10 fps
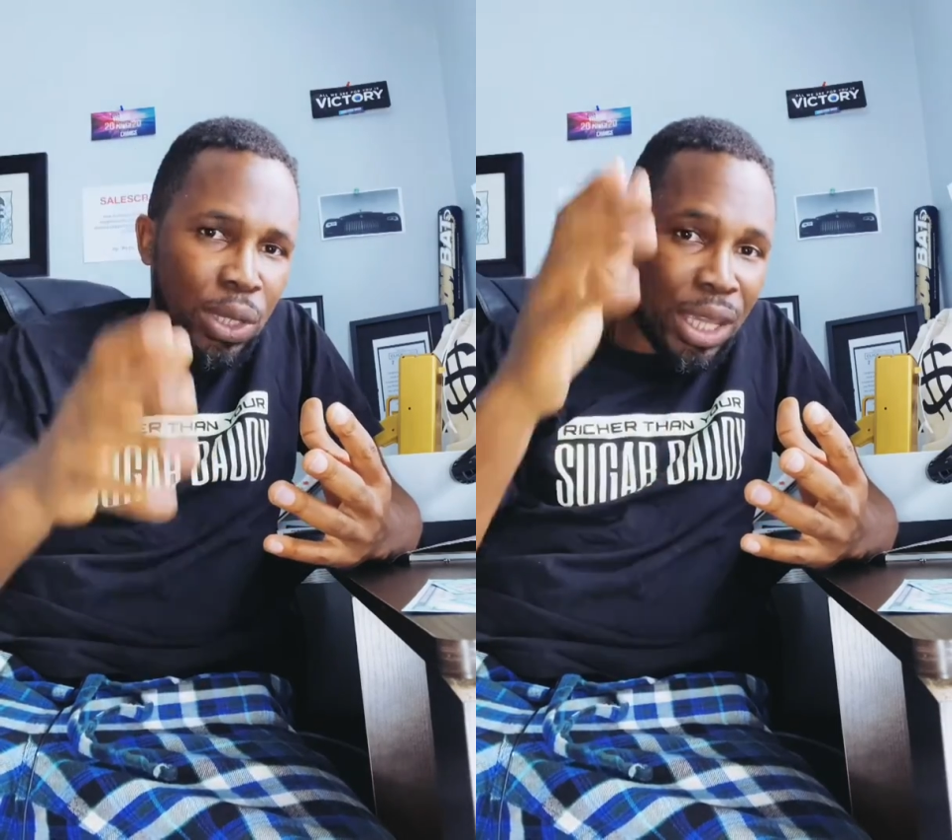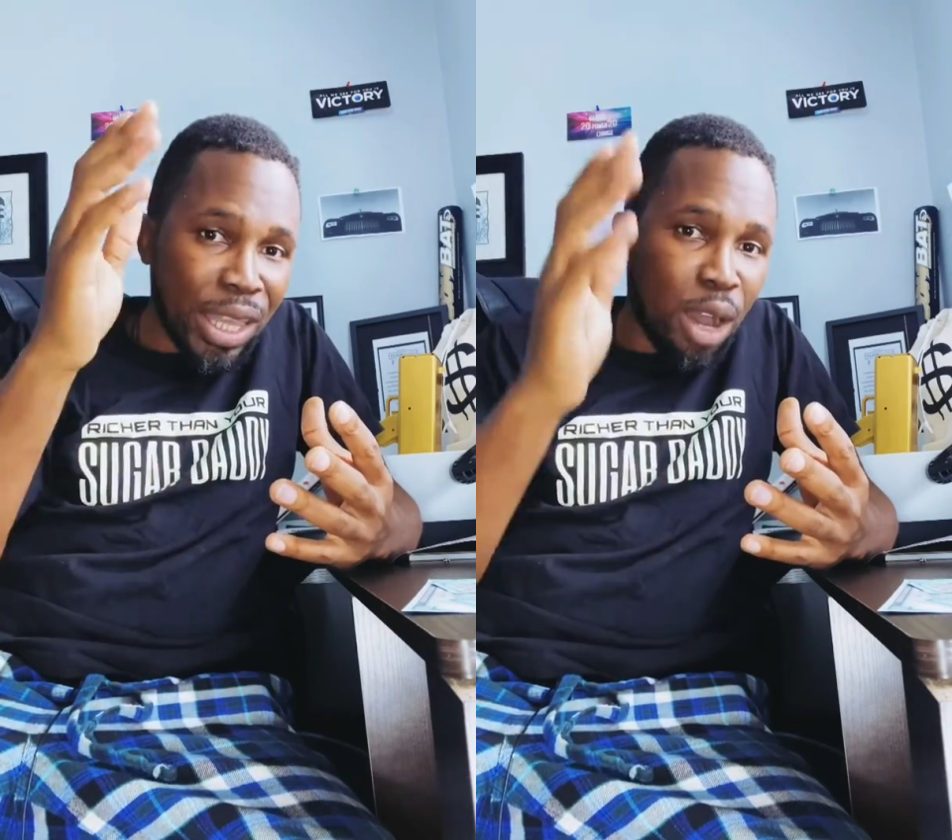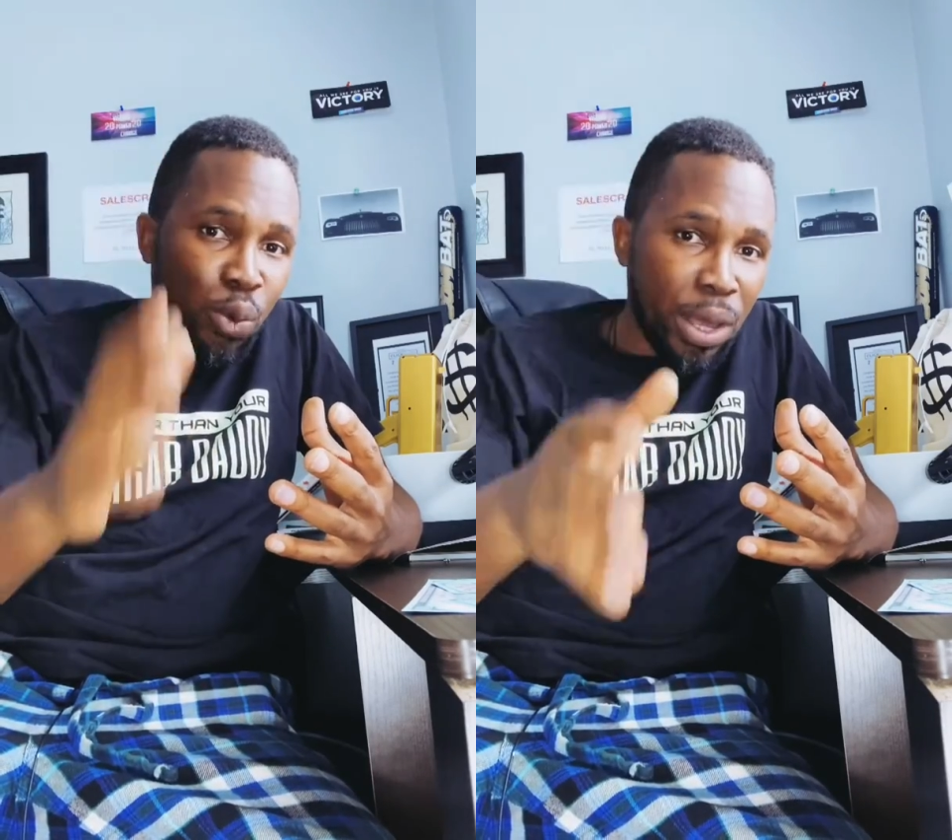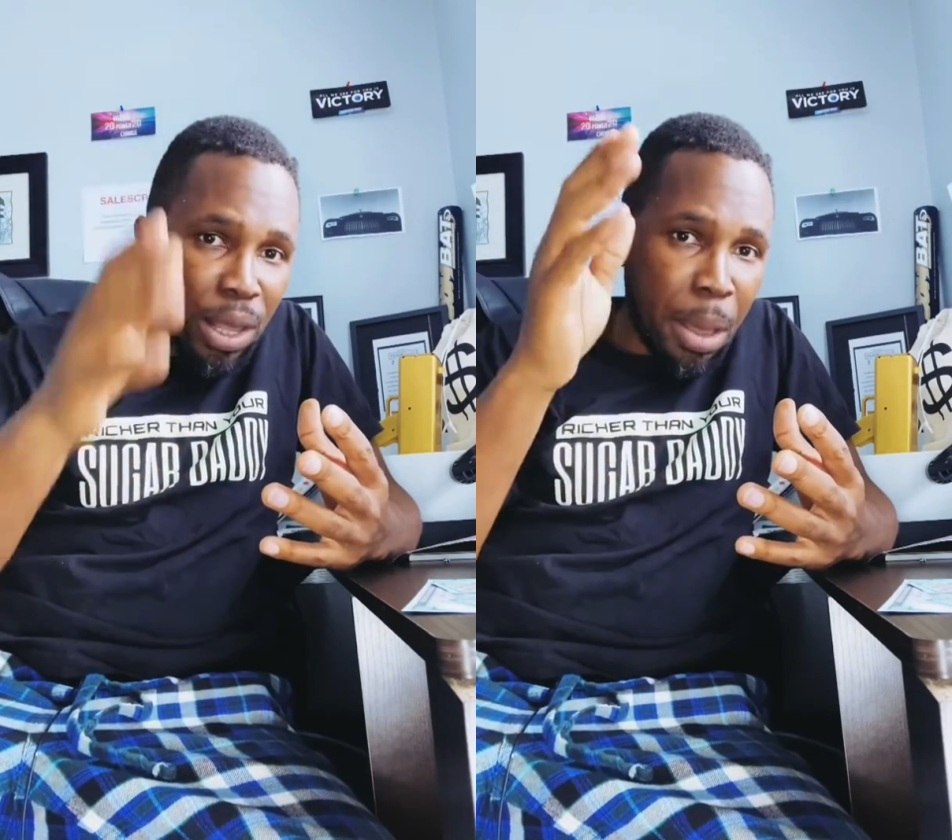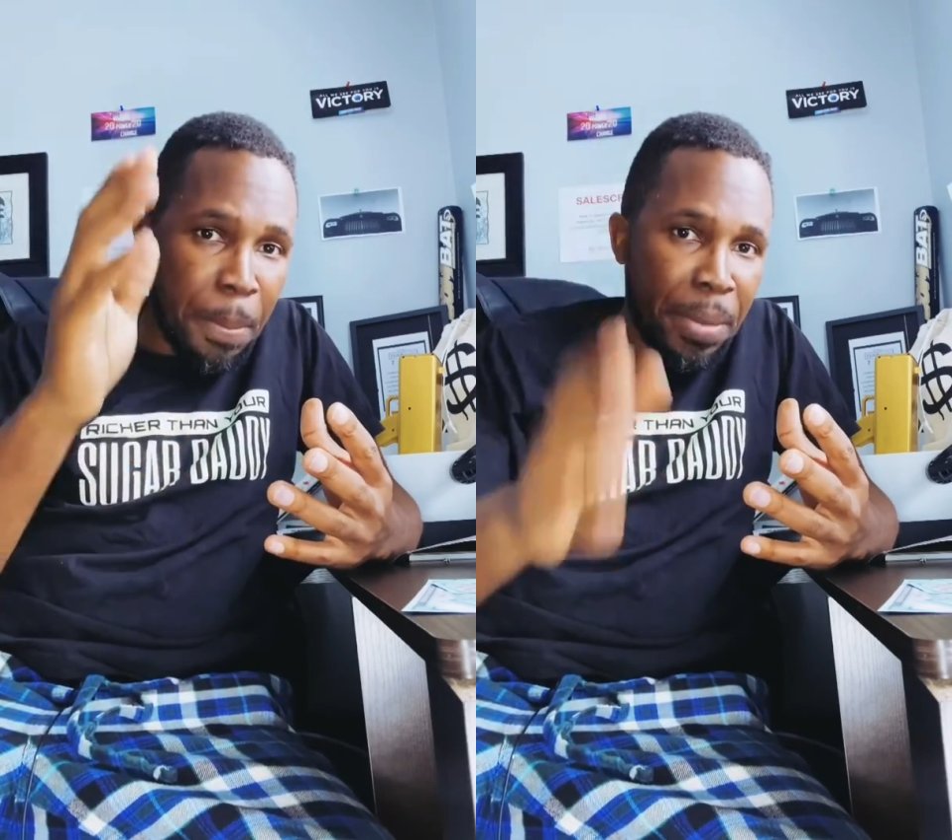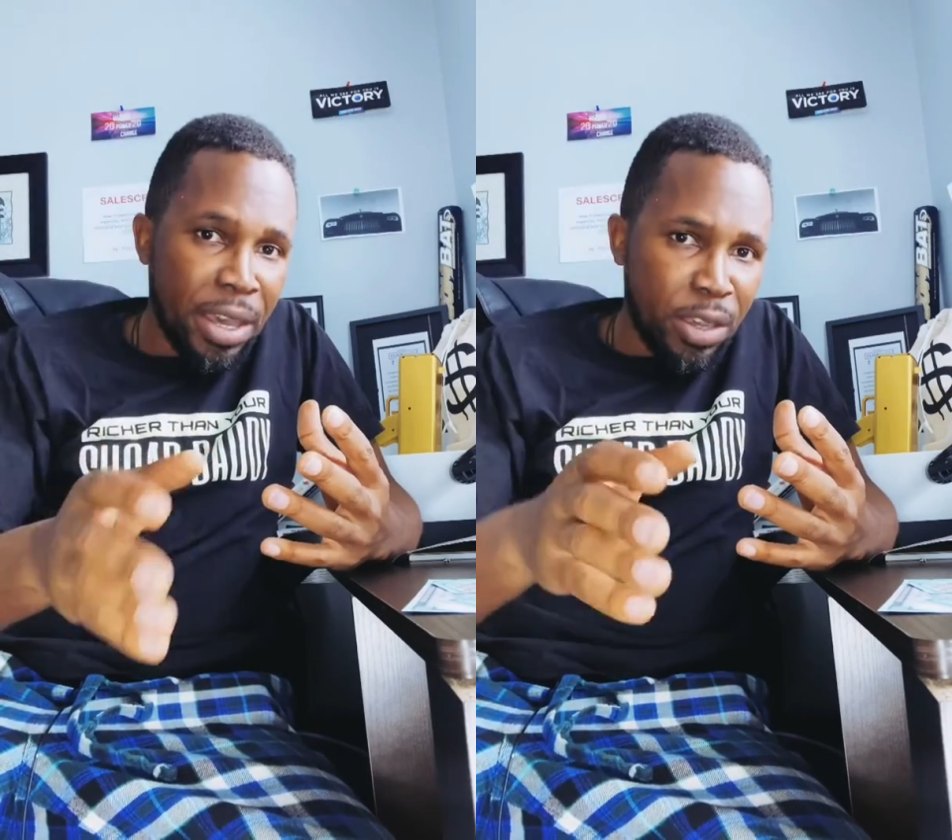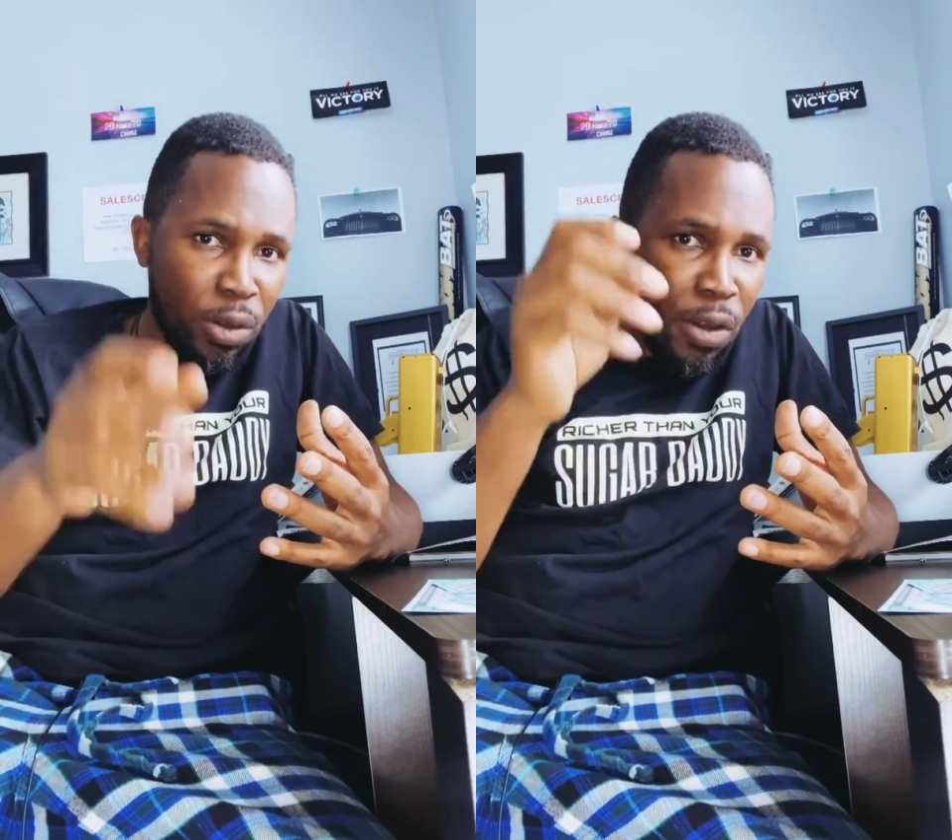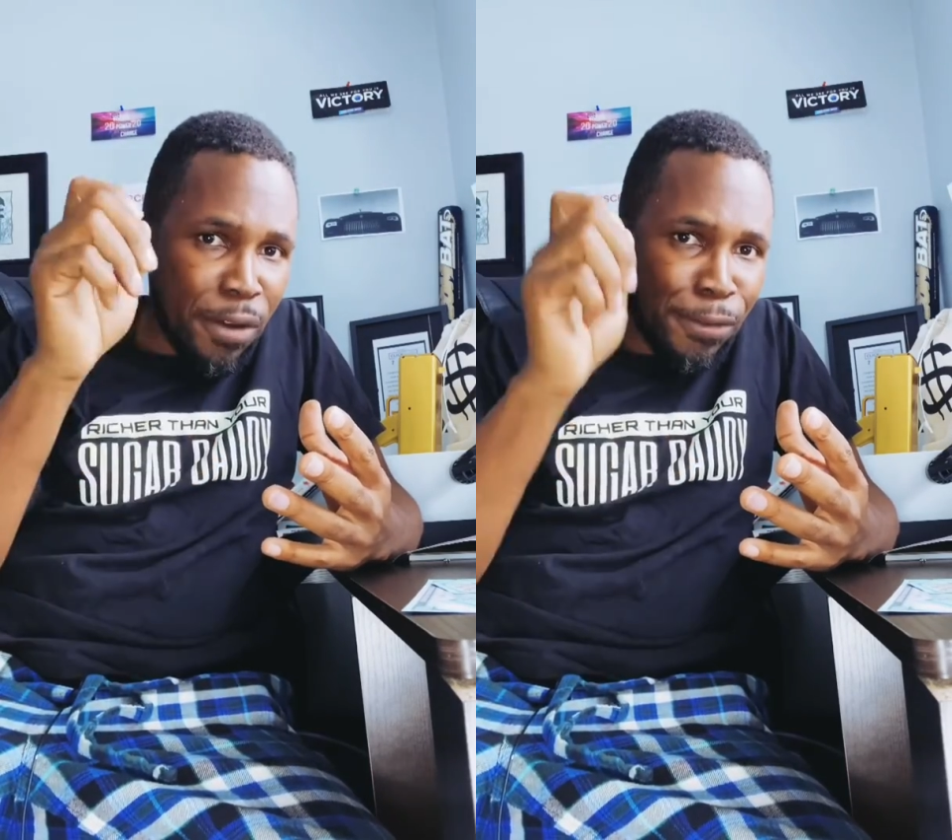that will make
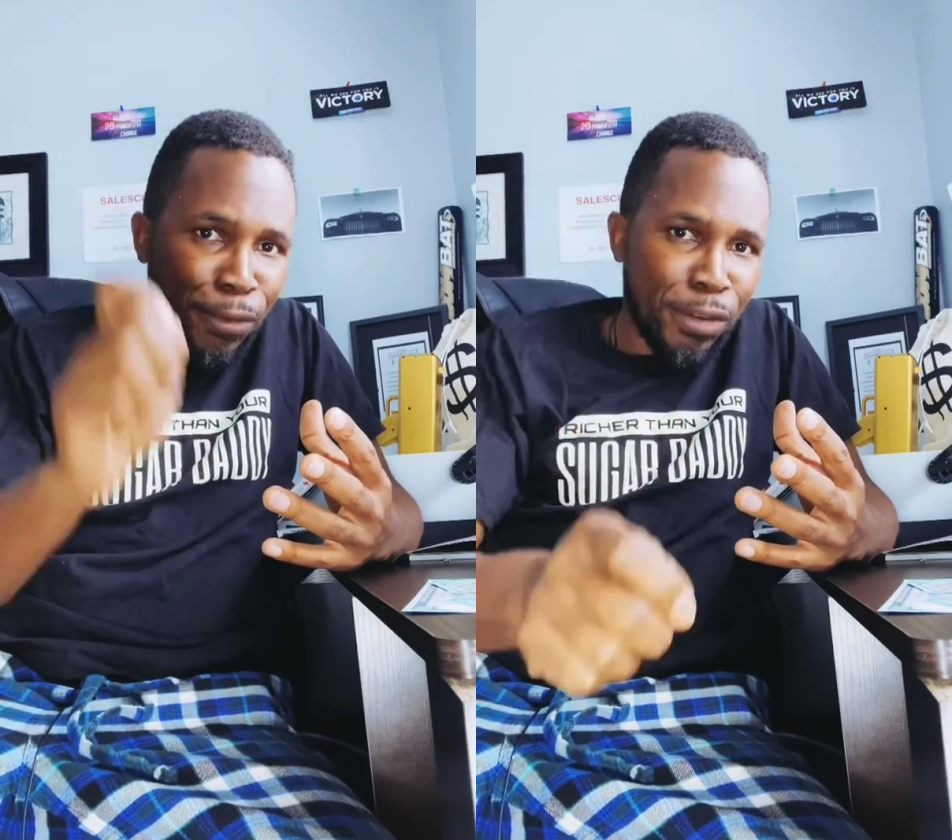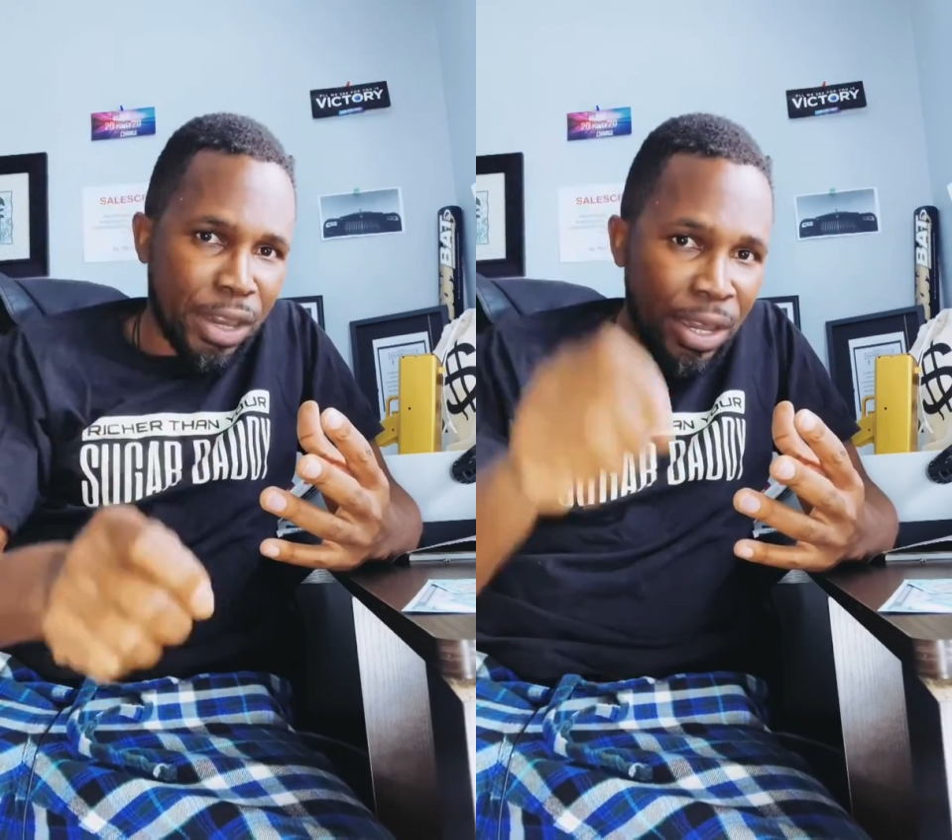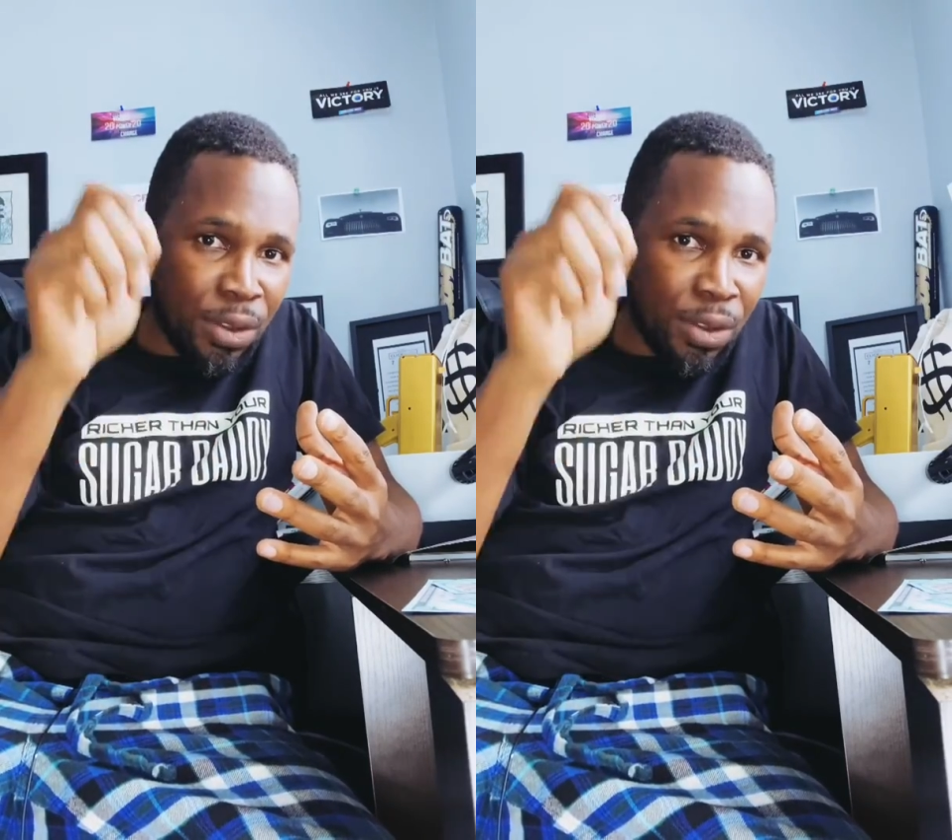you fucking